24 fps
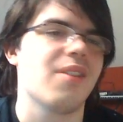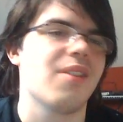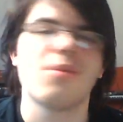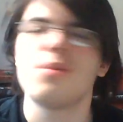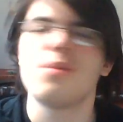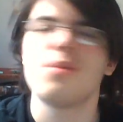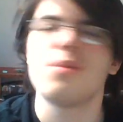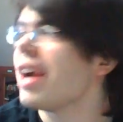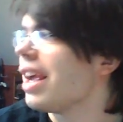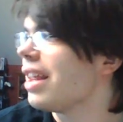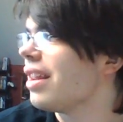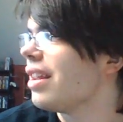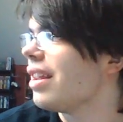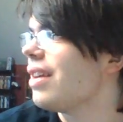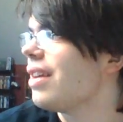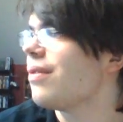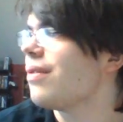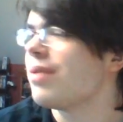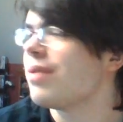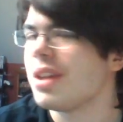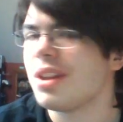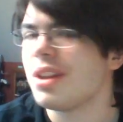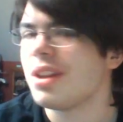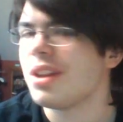Where I
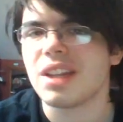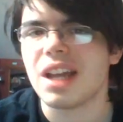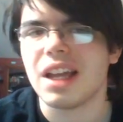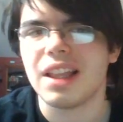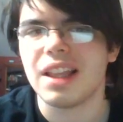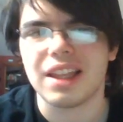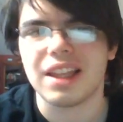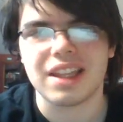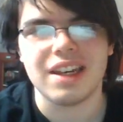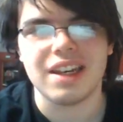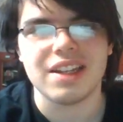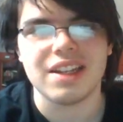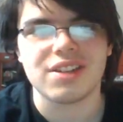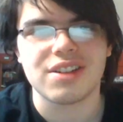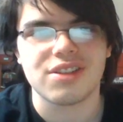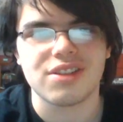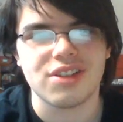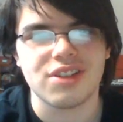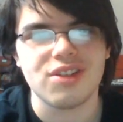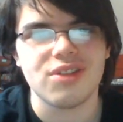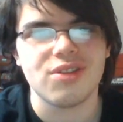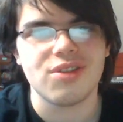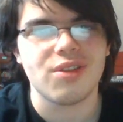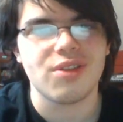live, we only got an inch or
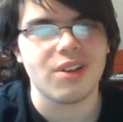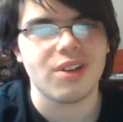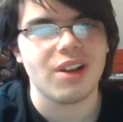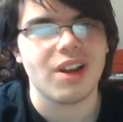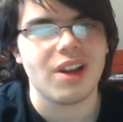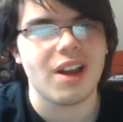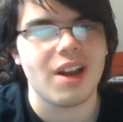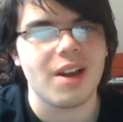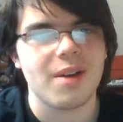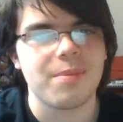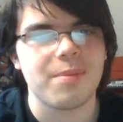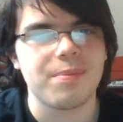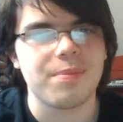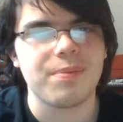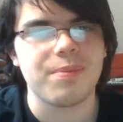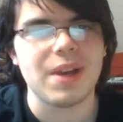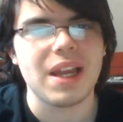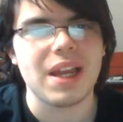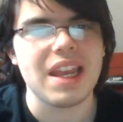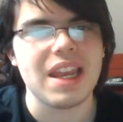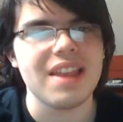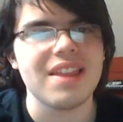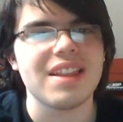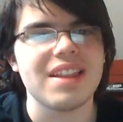two,
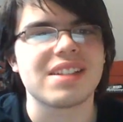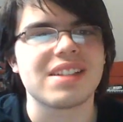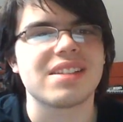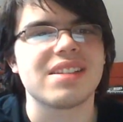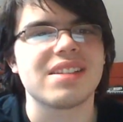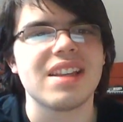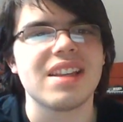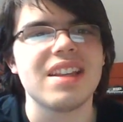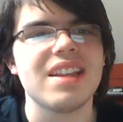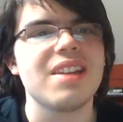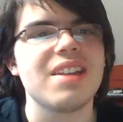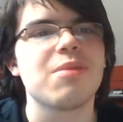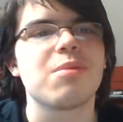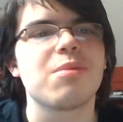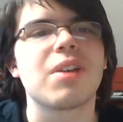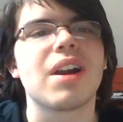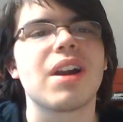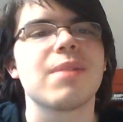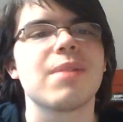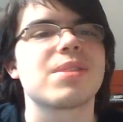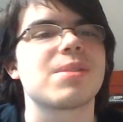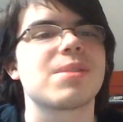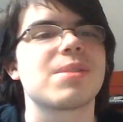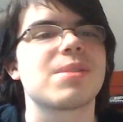but in the city
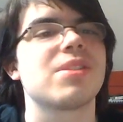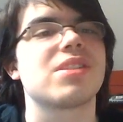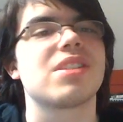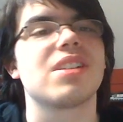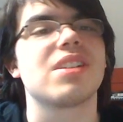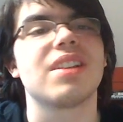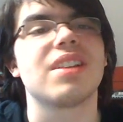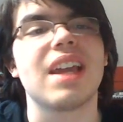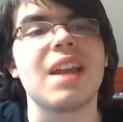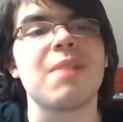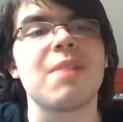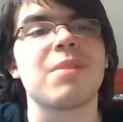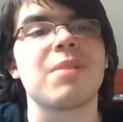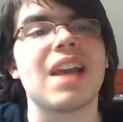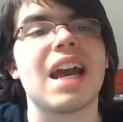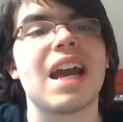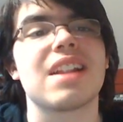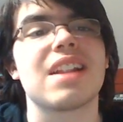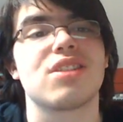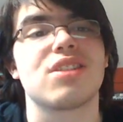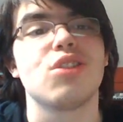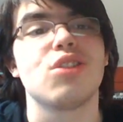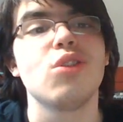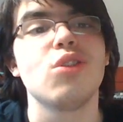where I'm supposed to land, we
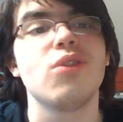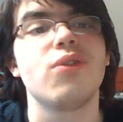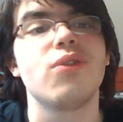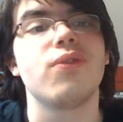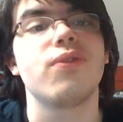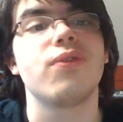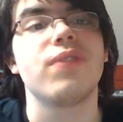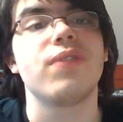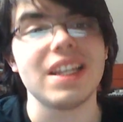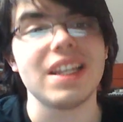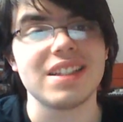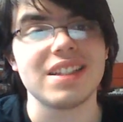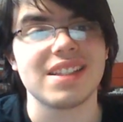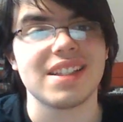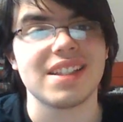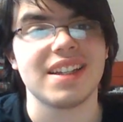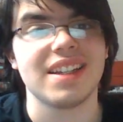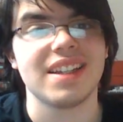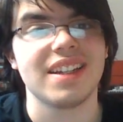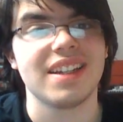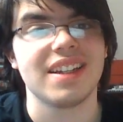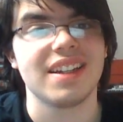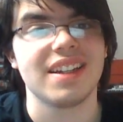got 2 feet,